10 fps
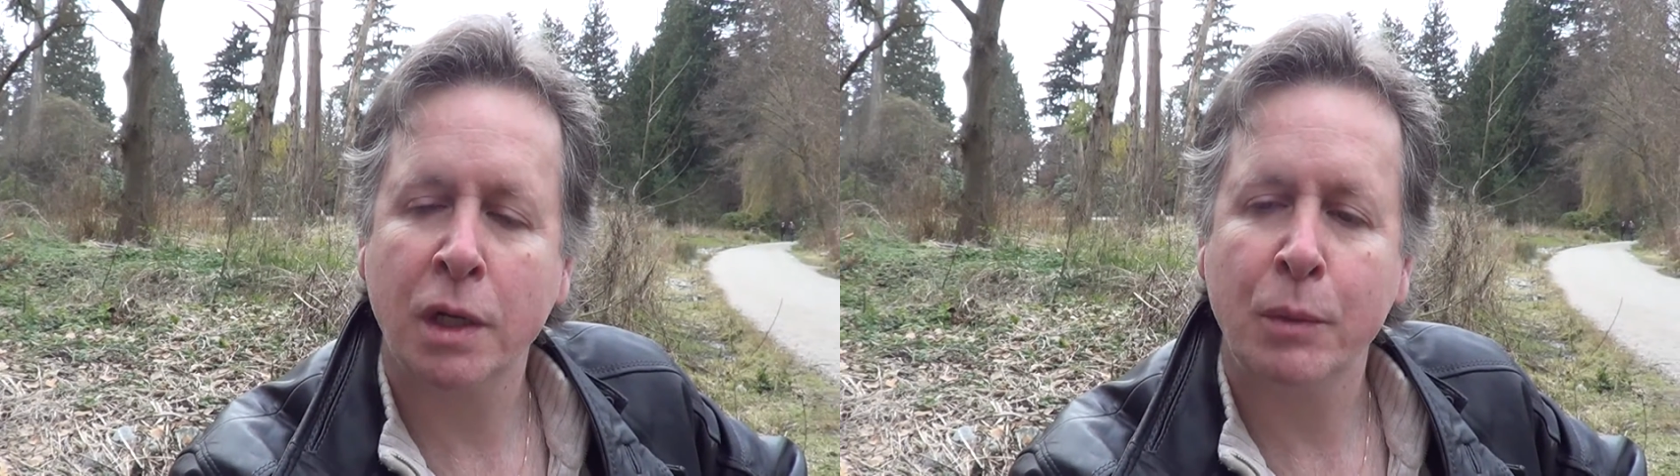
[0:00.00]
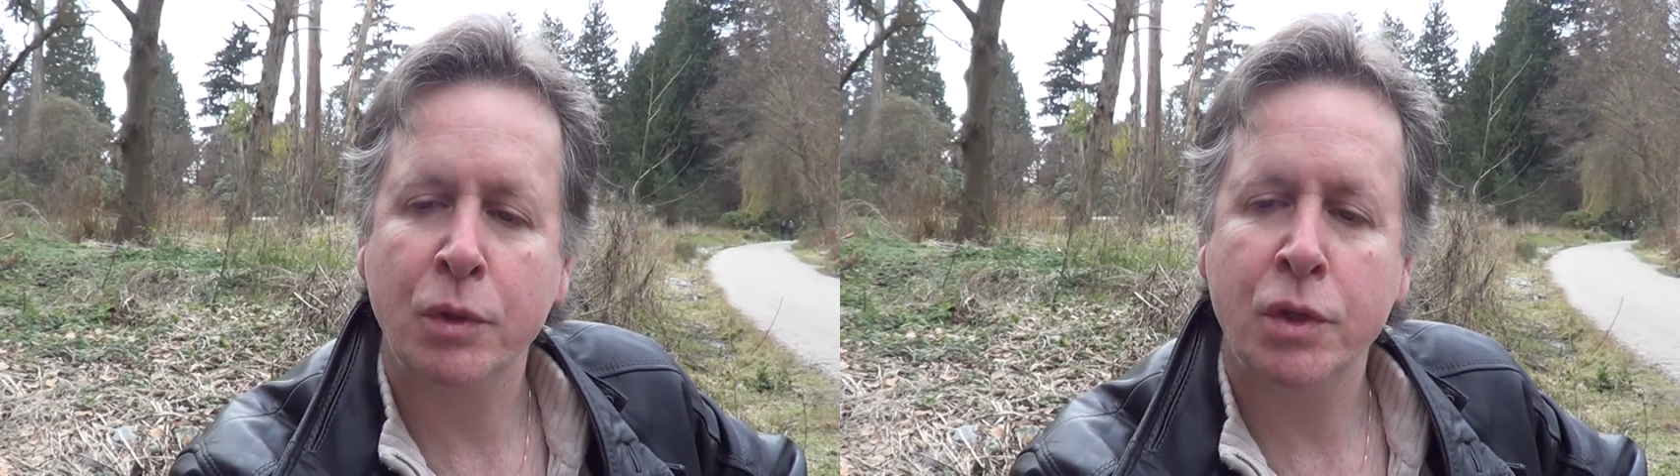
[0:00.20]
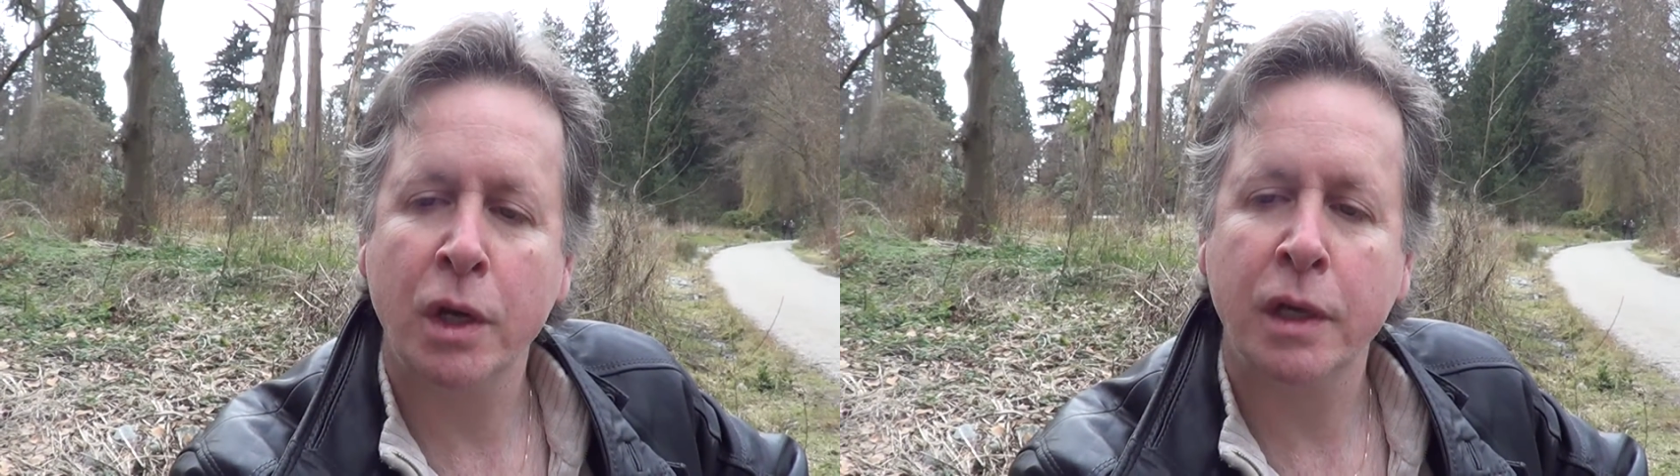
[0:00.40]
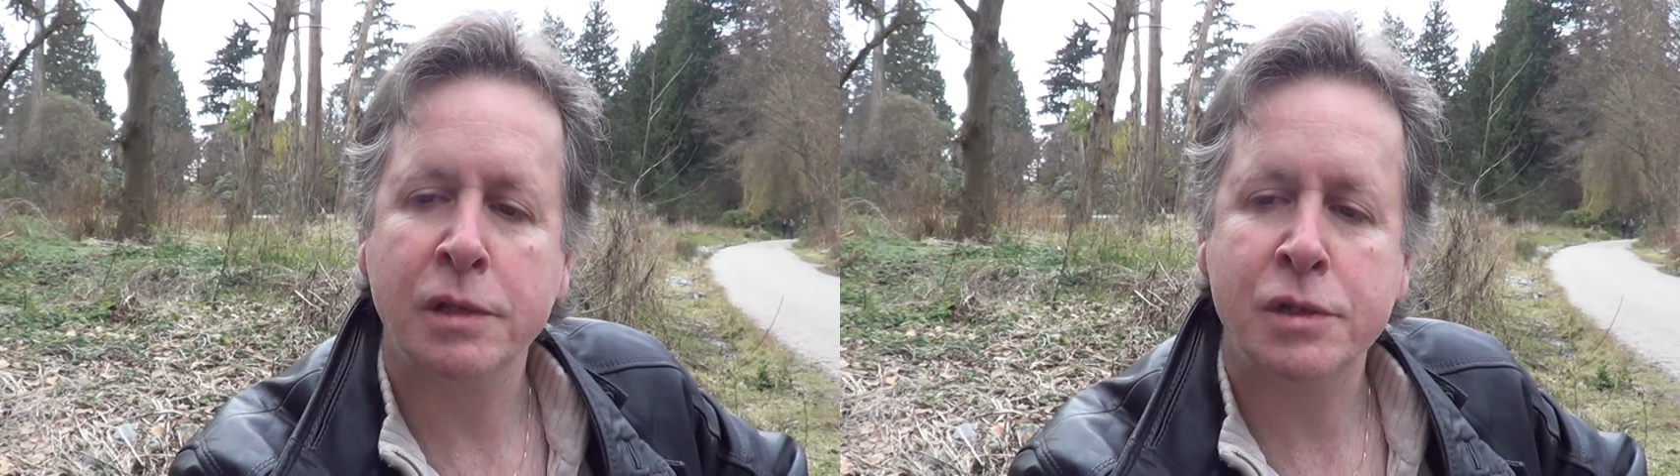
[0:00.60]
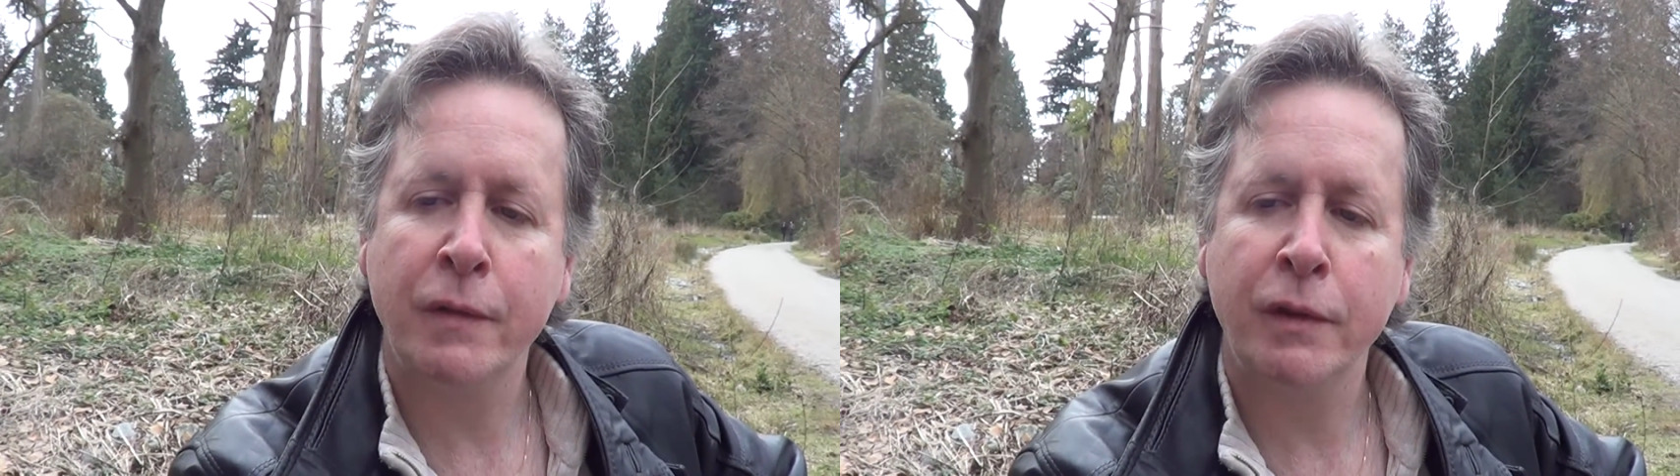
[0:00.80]
about dunking
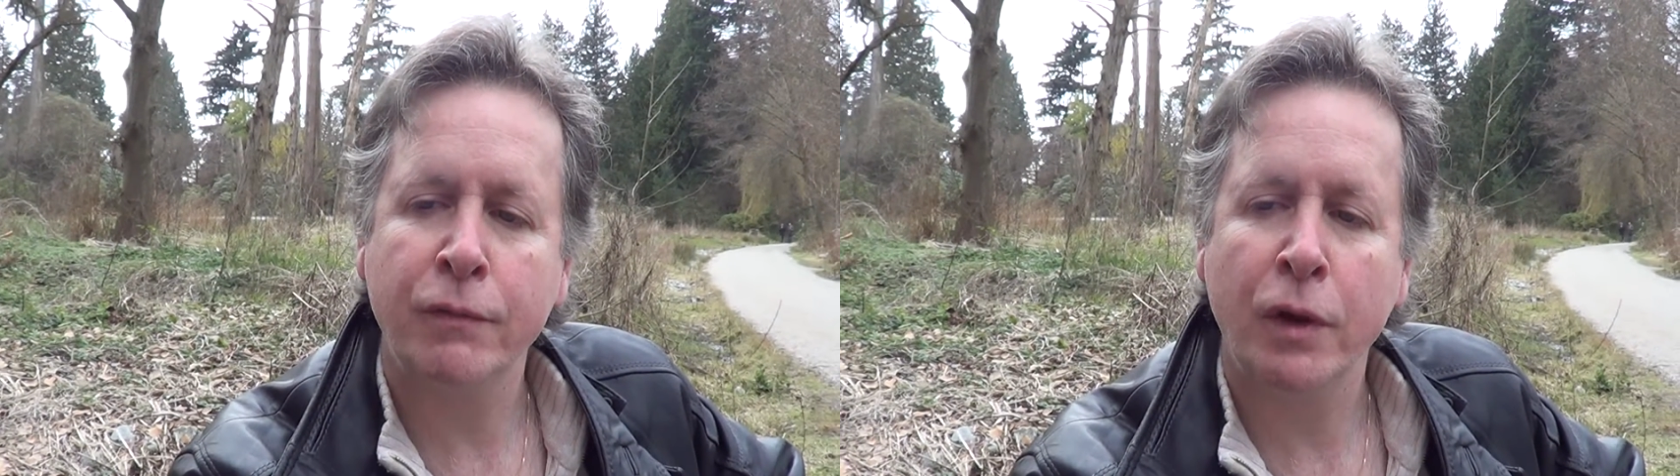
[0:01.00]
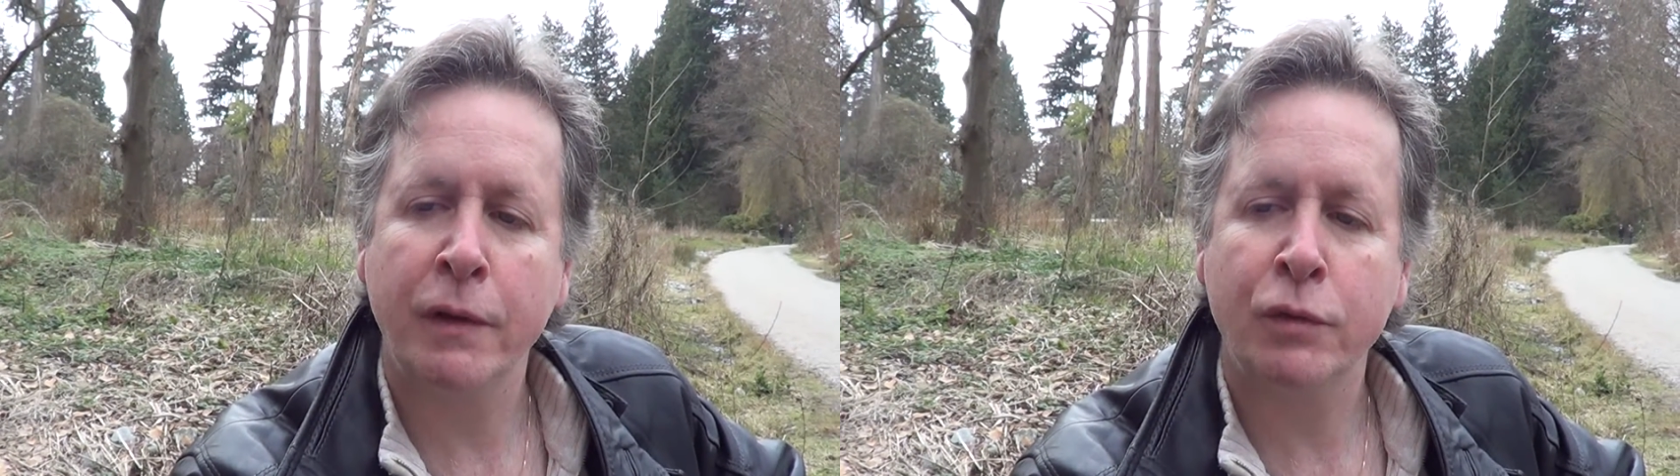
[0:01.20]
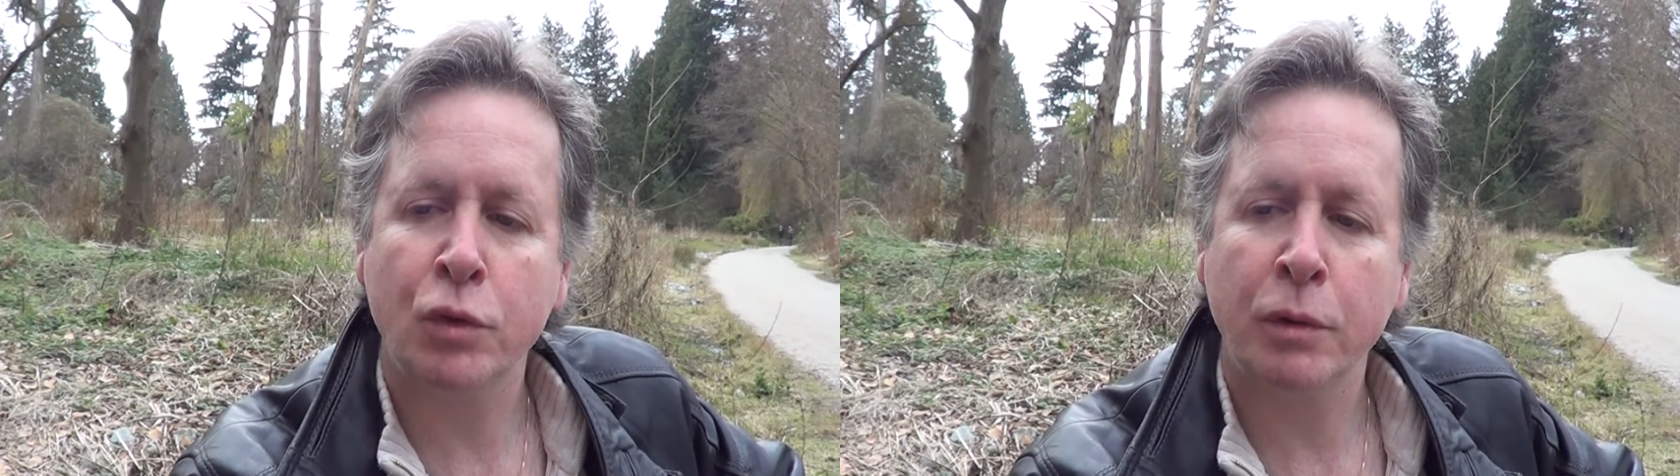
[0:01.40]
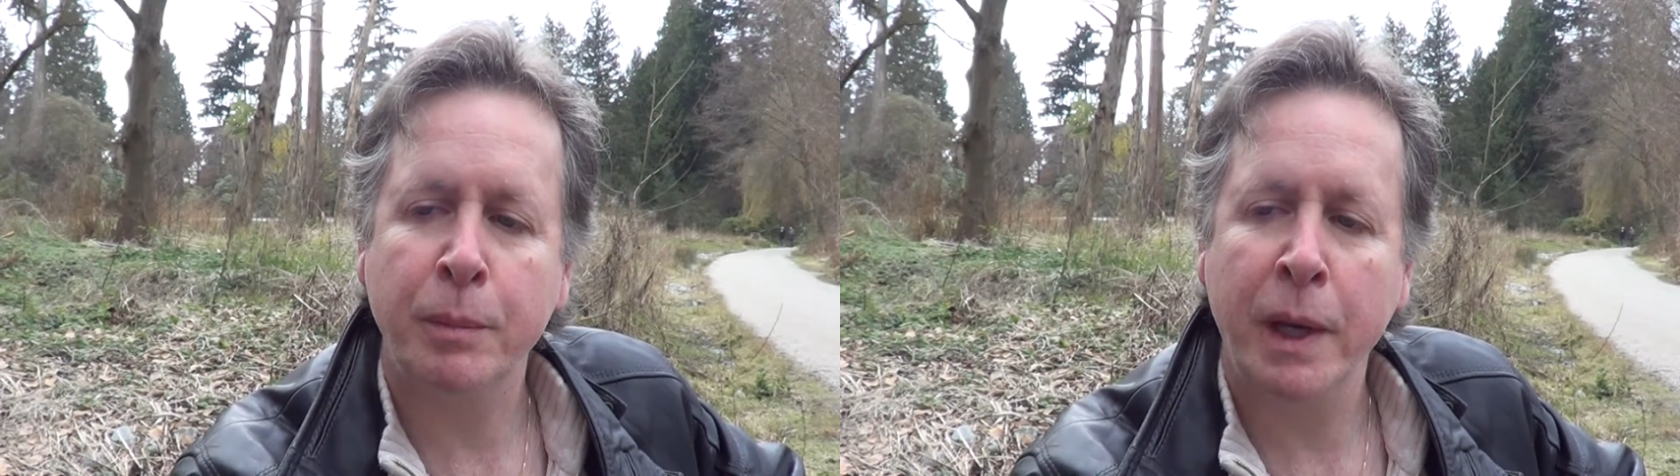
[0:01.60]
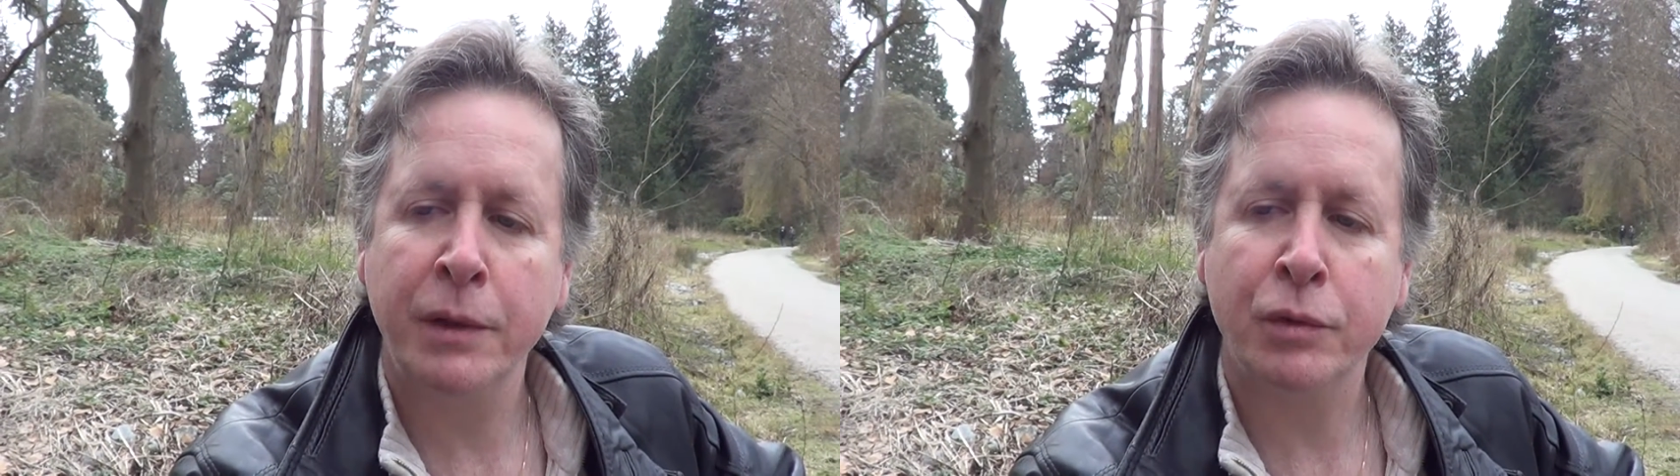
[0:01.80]
75 year old
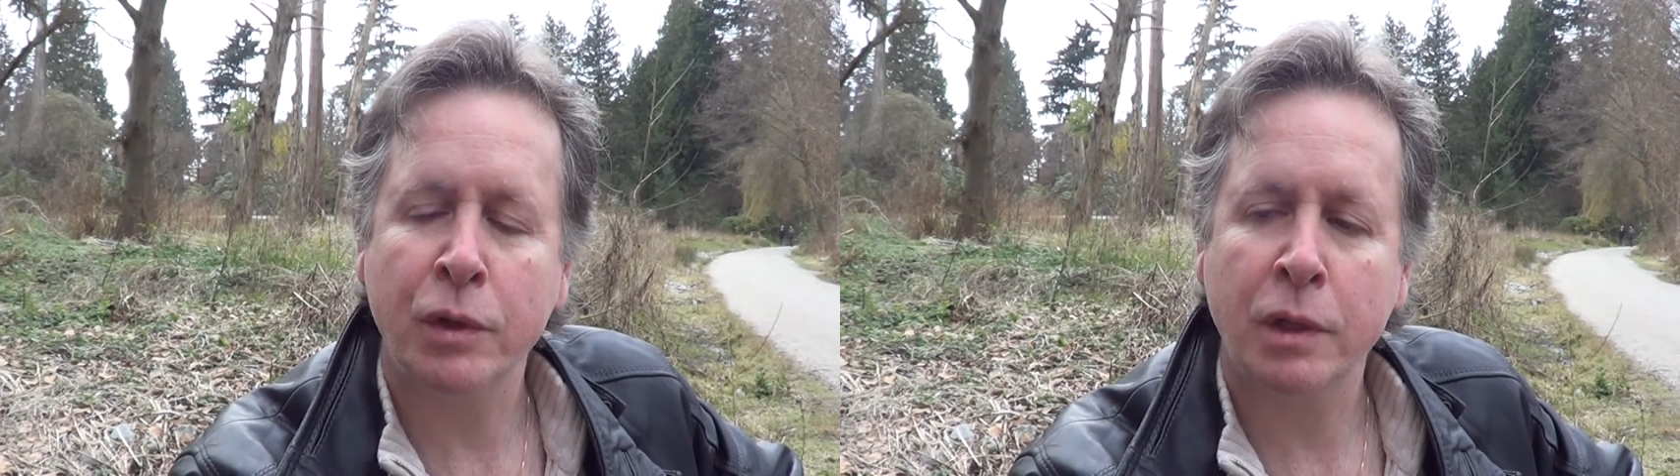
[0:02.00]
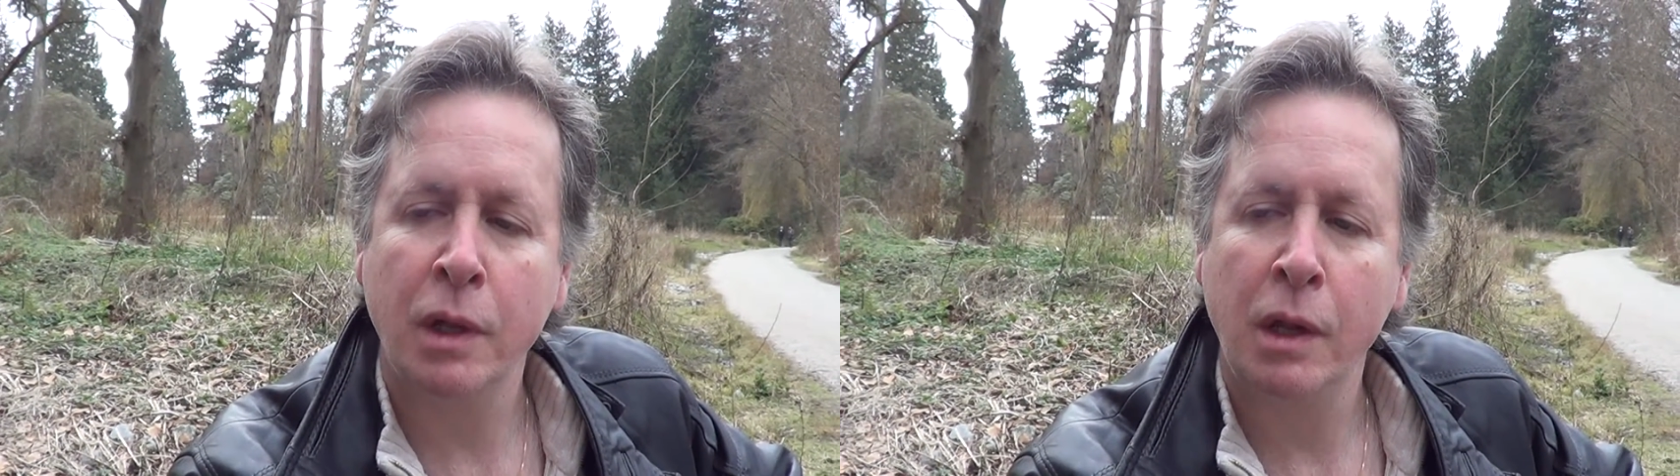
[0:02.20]
Patrick,